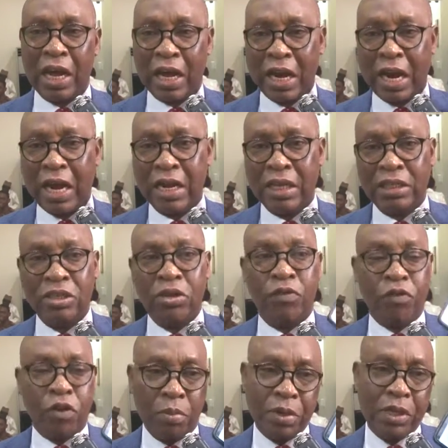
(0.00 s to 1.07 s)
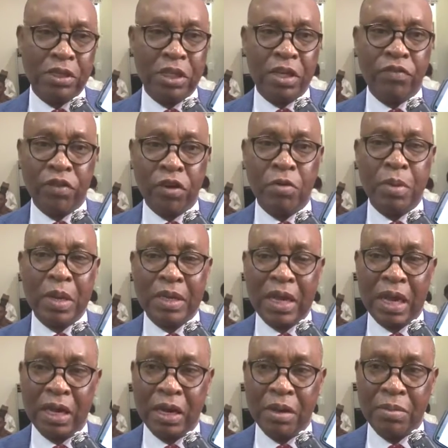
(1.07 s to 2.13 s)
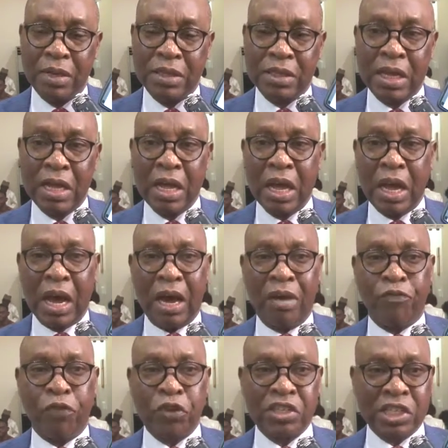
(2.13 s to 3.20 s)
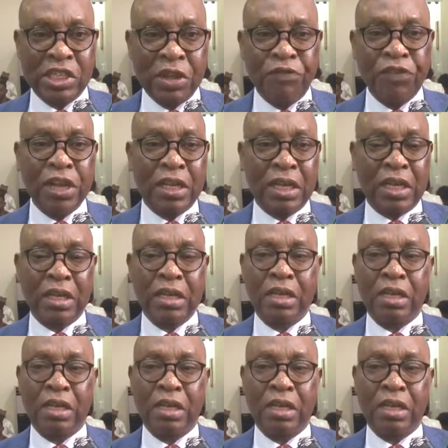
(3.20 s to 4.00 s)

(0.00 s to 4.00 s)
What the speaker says: and clarity of community development agreements and for civic